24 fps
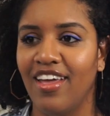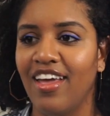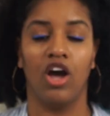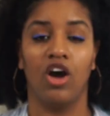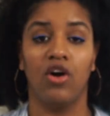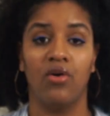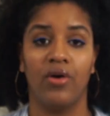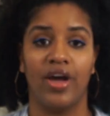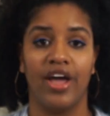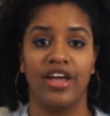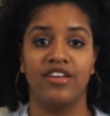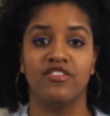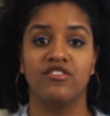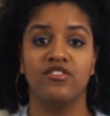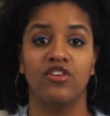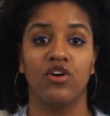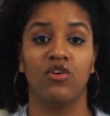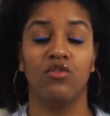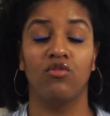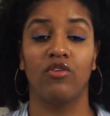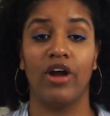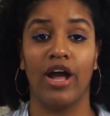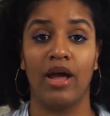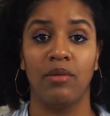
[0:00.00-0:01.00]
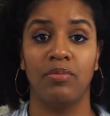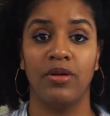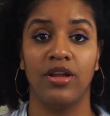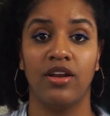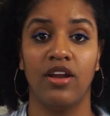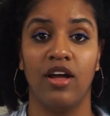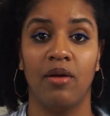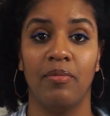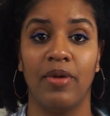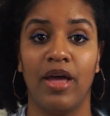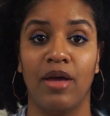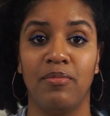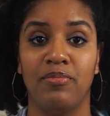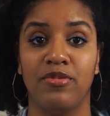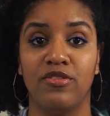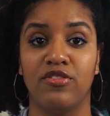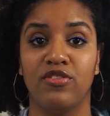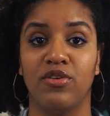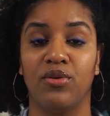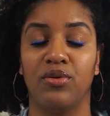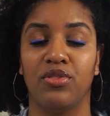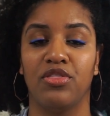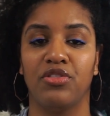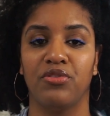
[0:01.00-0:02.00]
Okay, so wrapping up
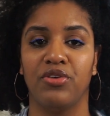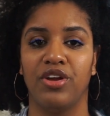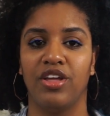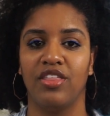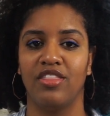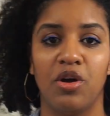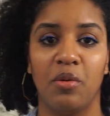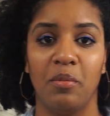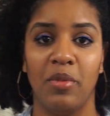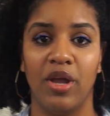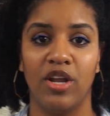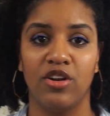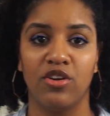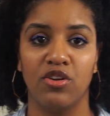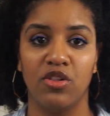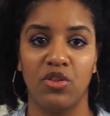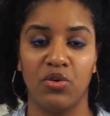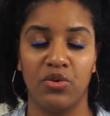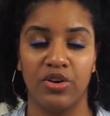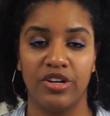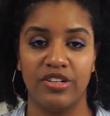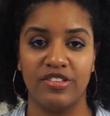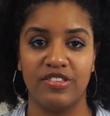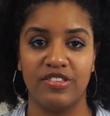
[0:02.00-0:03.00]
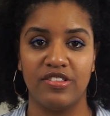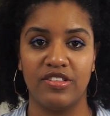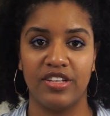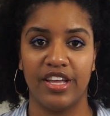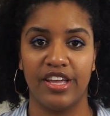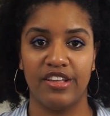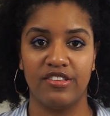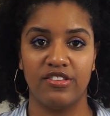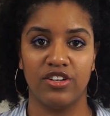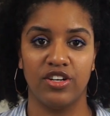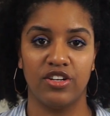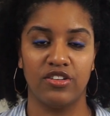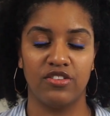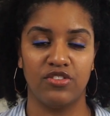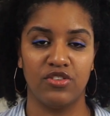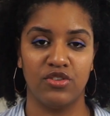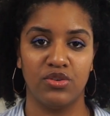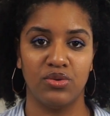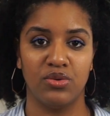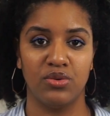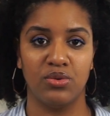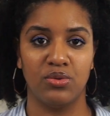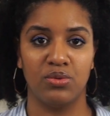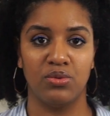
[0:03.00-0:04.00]
episode 3, Commander Lawrence takes her
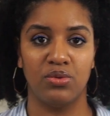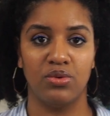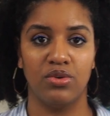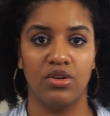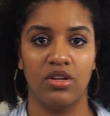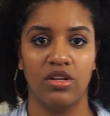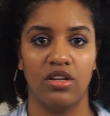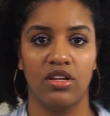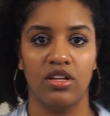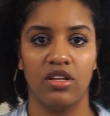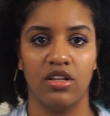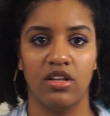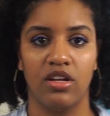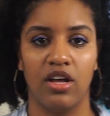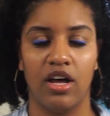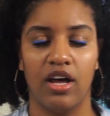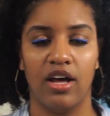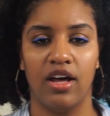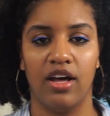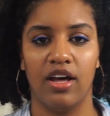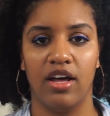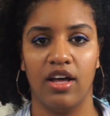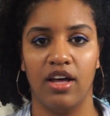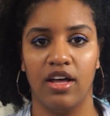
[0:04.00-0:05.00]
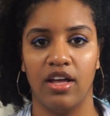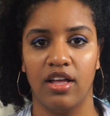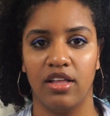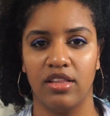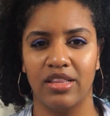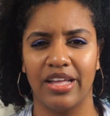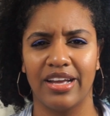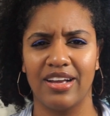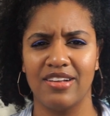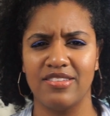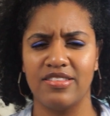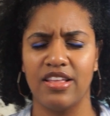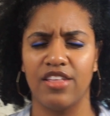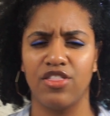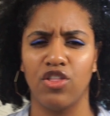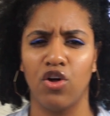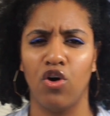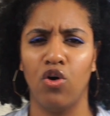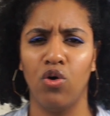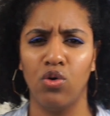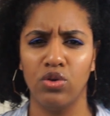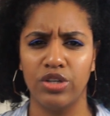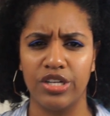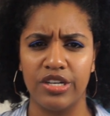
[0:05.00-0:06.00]
to like I said, the
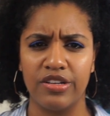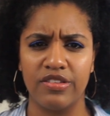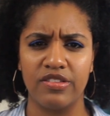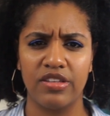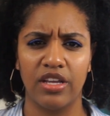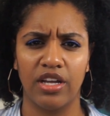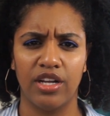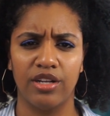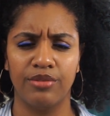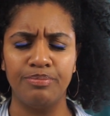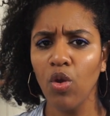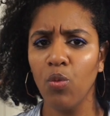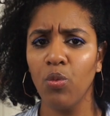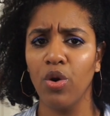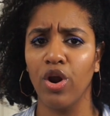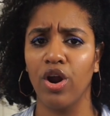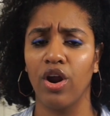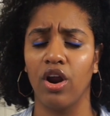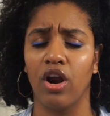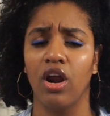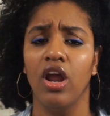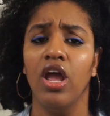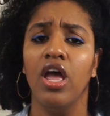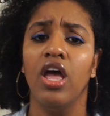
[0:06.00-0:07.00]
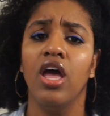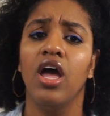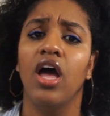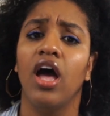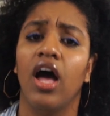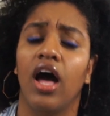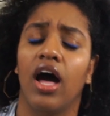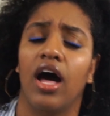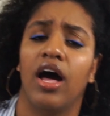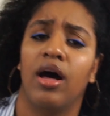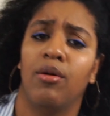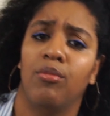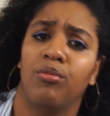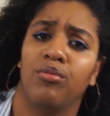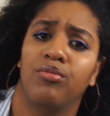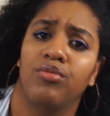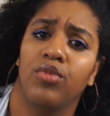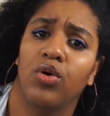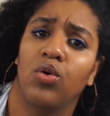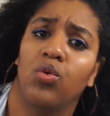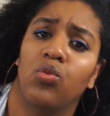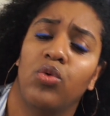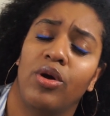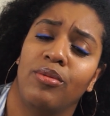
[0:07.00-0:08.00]
holding cell where
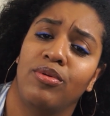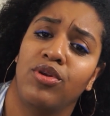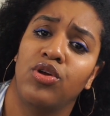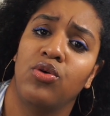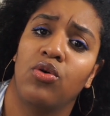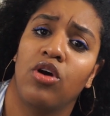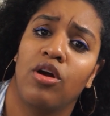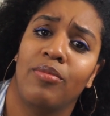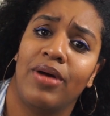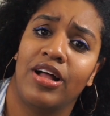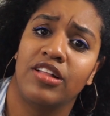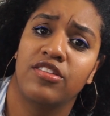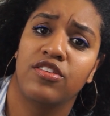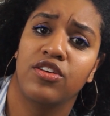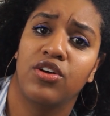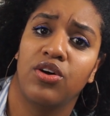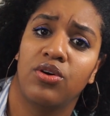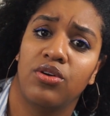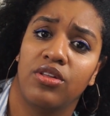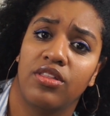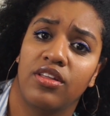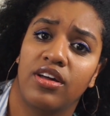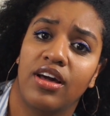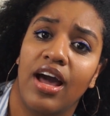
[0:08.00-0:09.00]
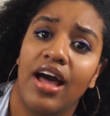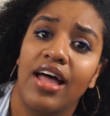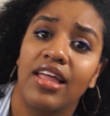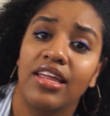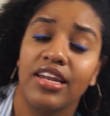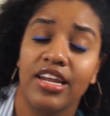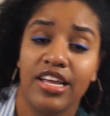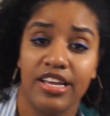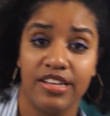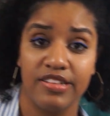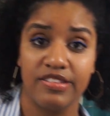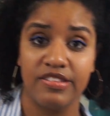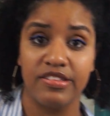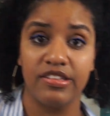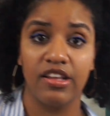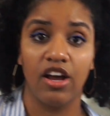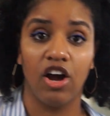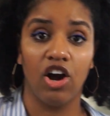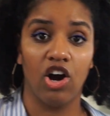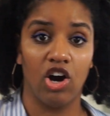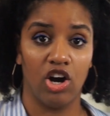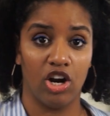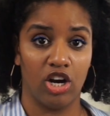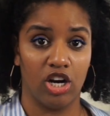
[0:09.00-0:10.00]
women who are about to go to the colonies
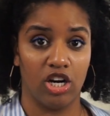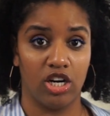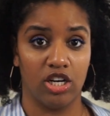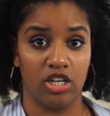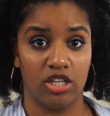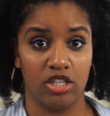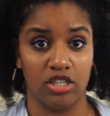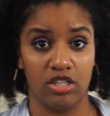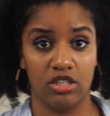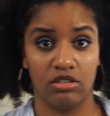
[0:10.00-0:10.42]
are